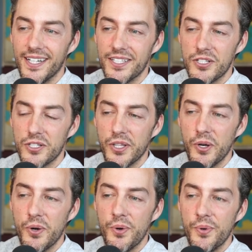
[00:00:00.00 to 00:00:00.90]

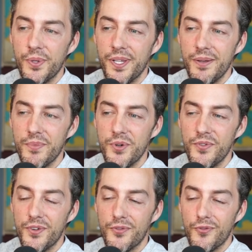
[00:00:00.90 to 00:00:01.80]
Slowly
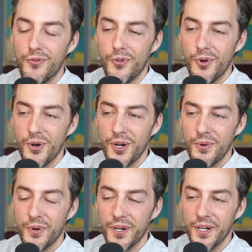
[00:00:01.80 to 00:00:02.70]
move it
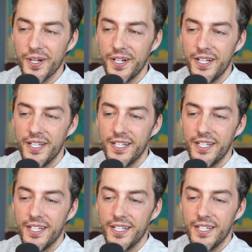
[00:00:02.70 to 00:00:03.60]
forward,
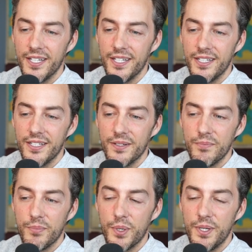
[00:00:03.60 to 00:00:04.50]

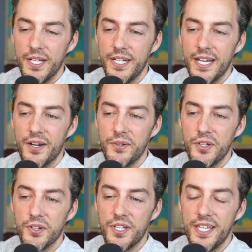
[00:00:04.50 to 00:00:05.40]
putting down
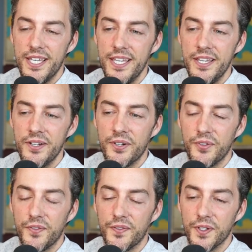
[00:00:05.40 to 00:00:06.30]
your
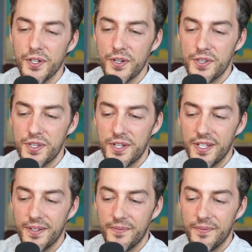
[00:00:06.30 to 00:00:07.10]
heel first.